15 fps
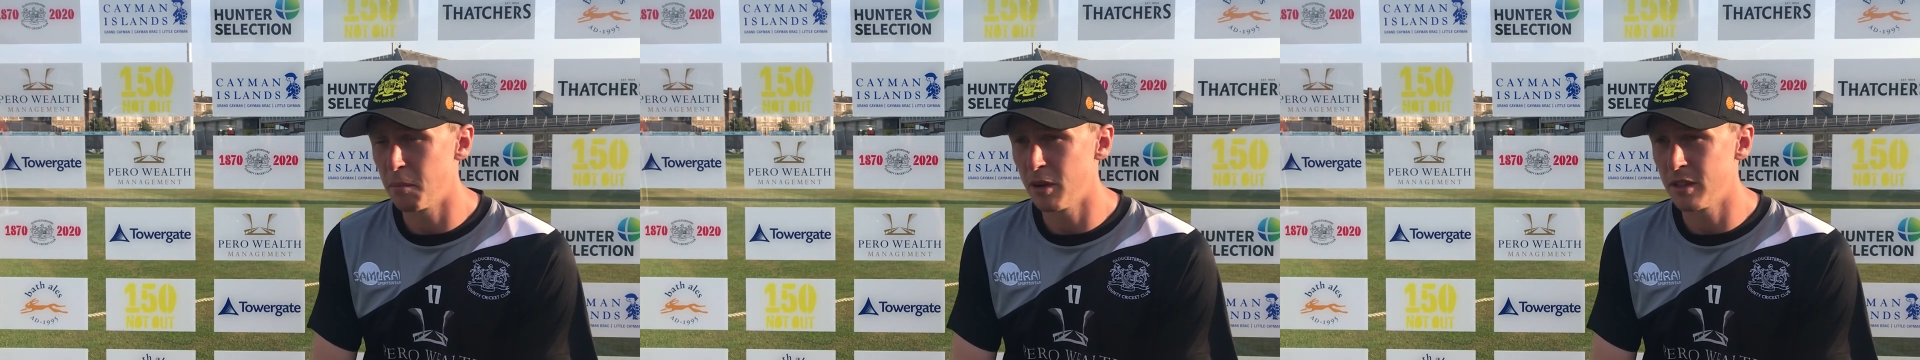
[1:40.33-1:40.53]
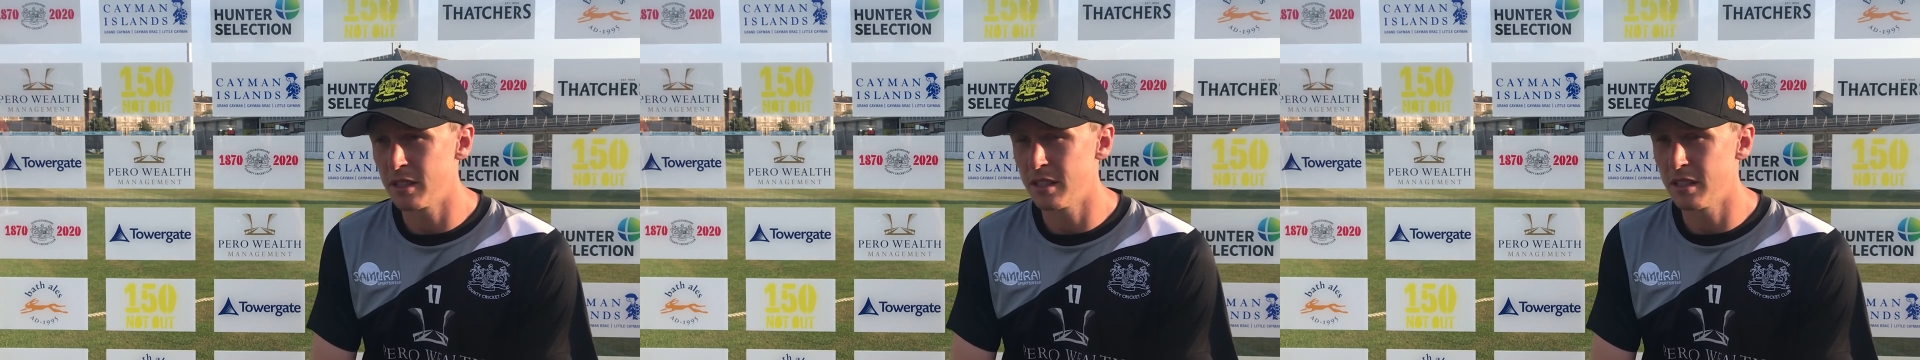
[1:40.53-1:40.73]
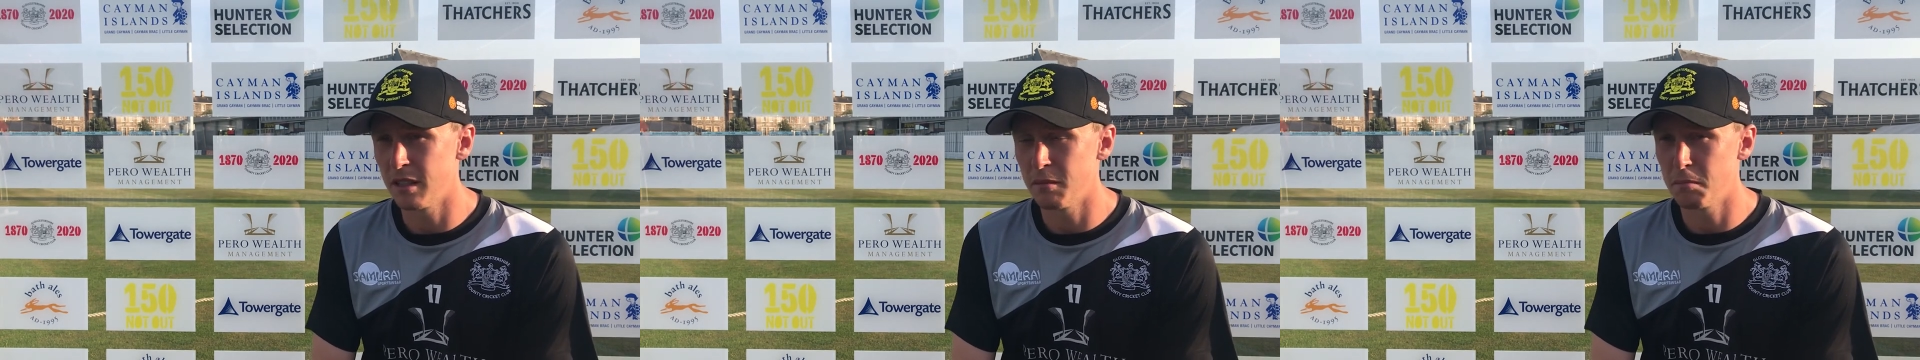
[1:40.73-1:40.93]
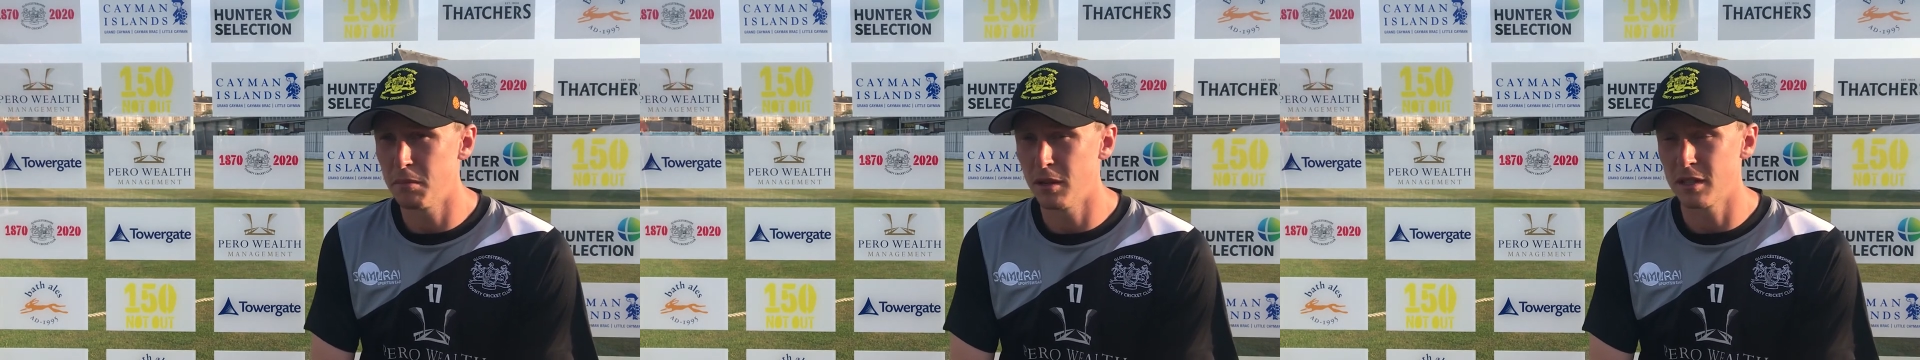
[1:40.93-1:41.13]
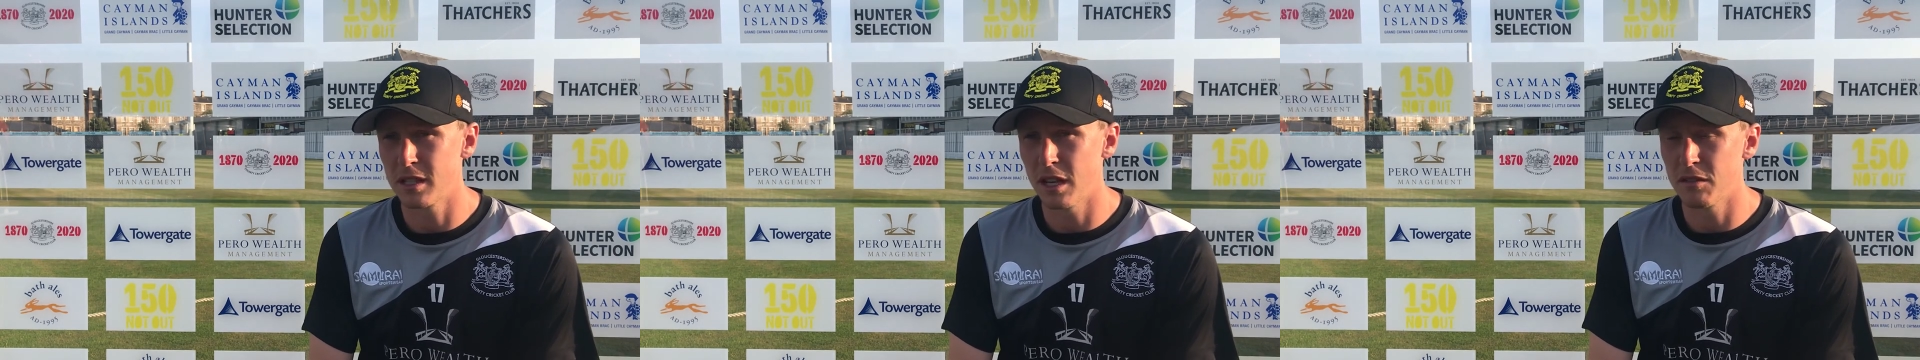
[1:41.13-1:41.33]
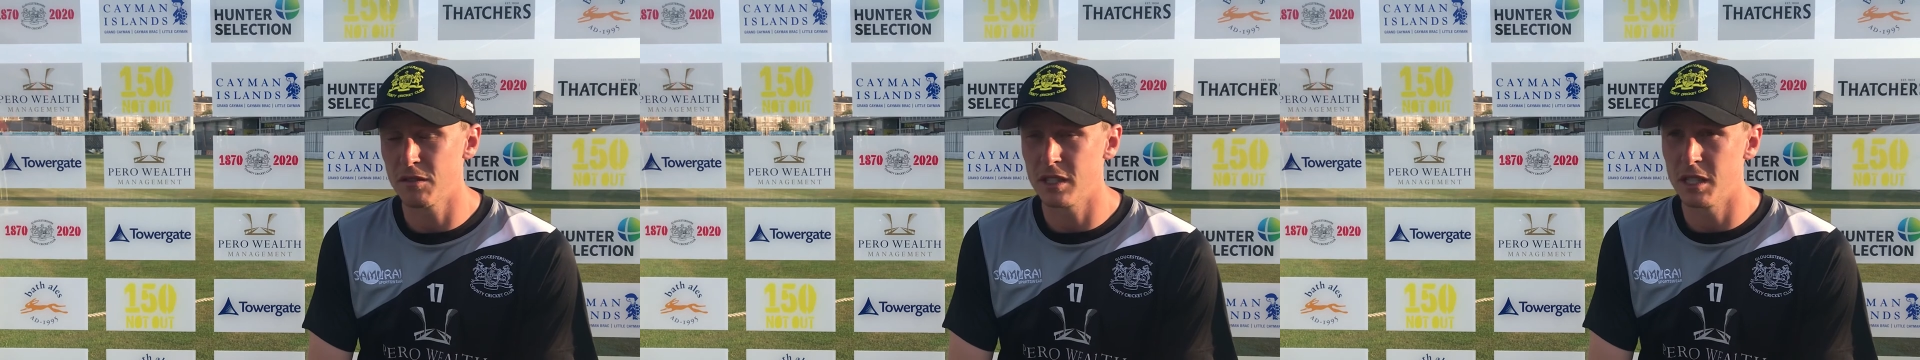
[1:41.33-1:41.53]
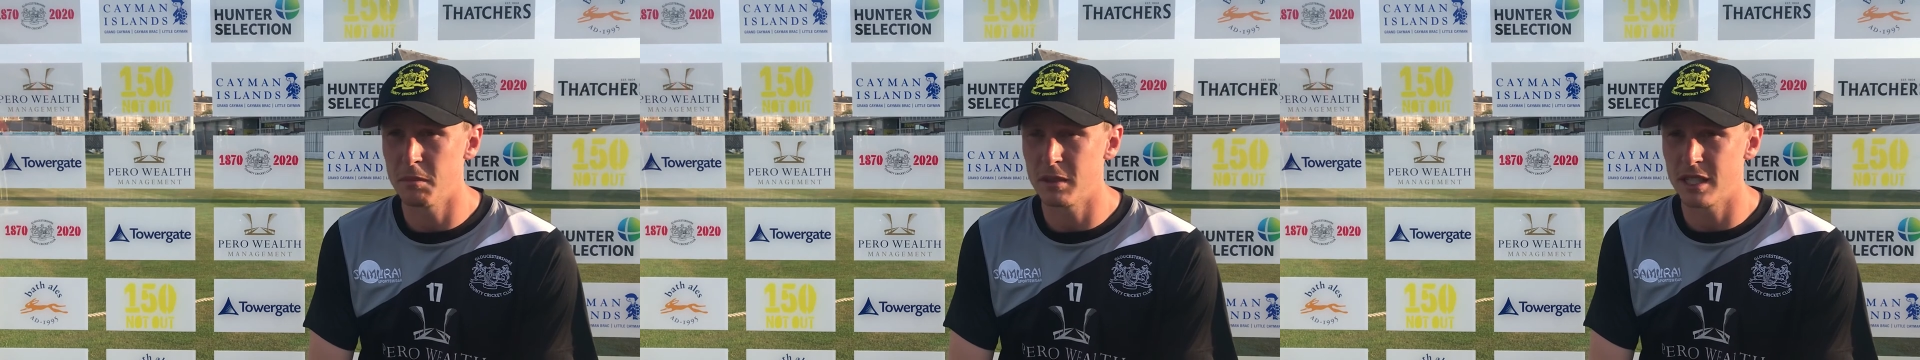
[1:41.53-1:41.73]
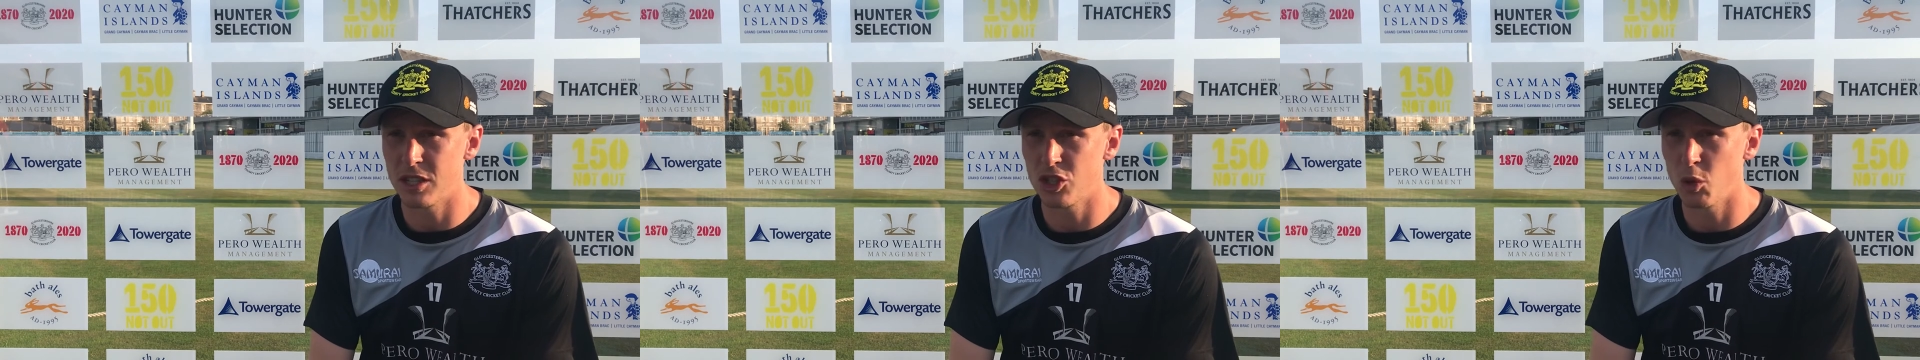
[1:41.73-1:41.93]
put ourselves in a
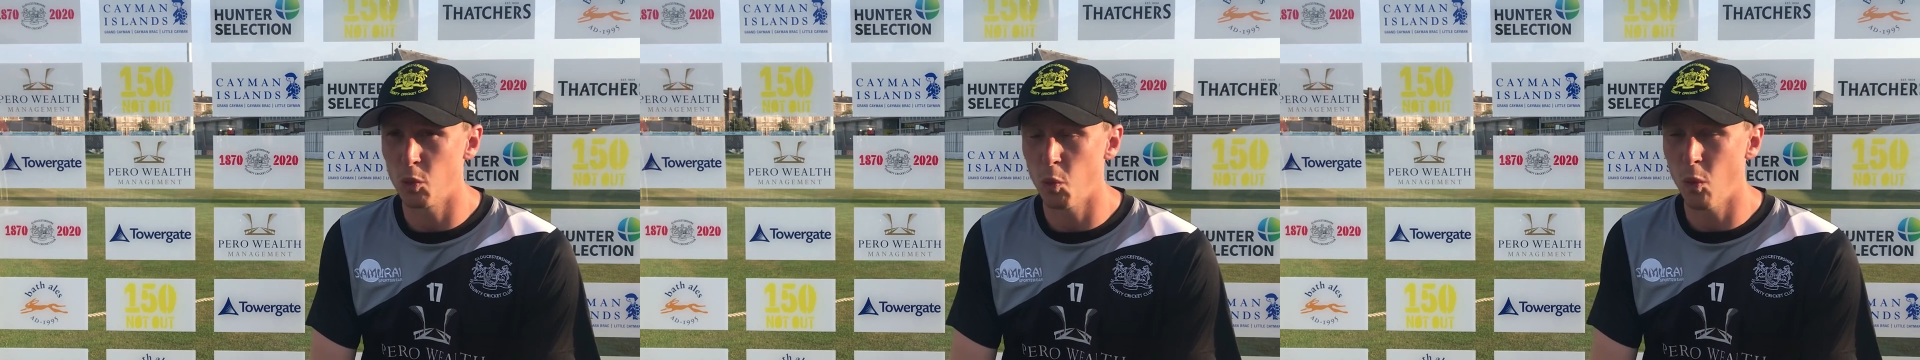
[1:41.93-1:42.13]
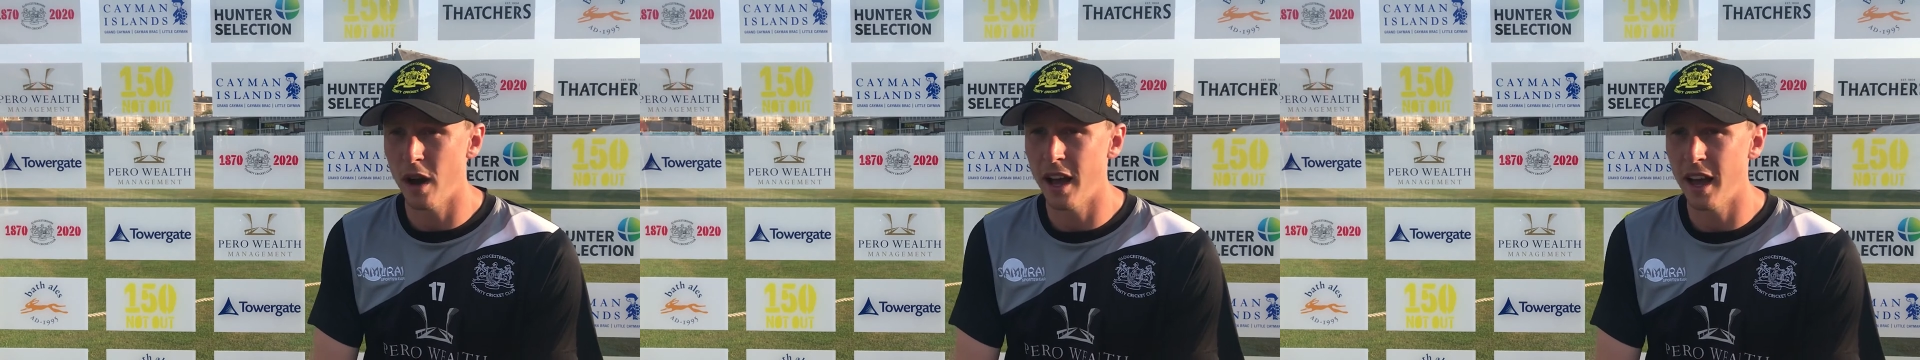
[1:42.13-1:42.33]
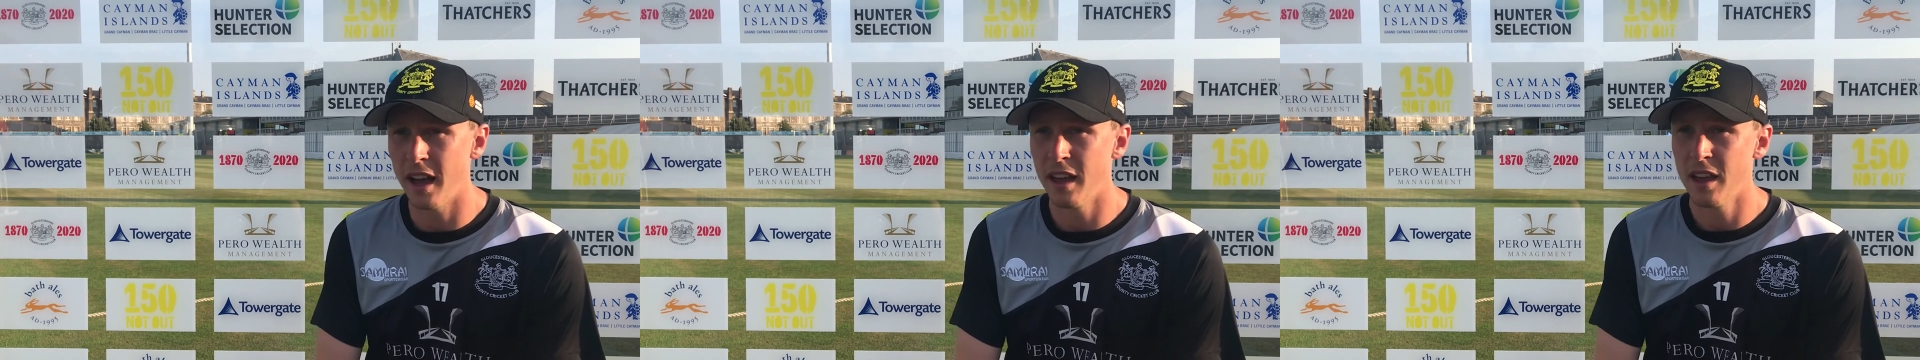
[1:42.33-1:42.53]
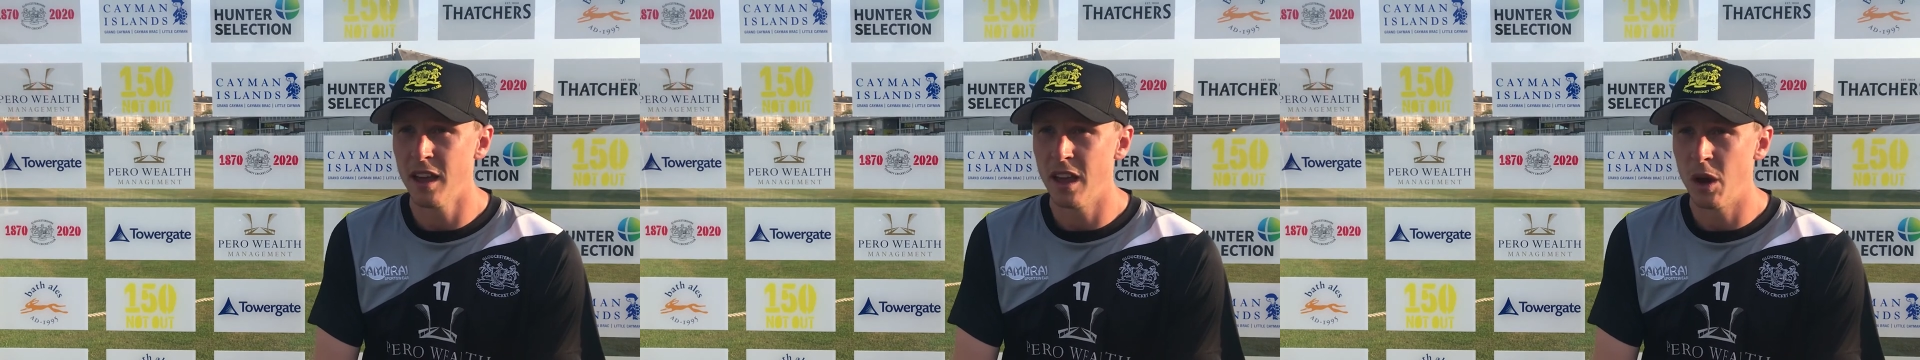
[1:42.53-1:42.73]
position where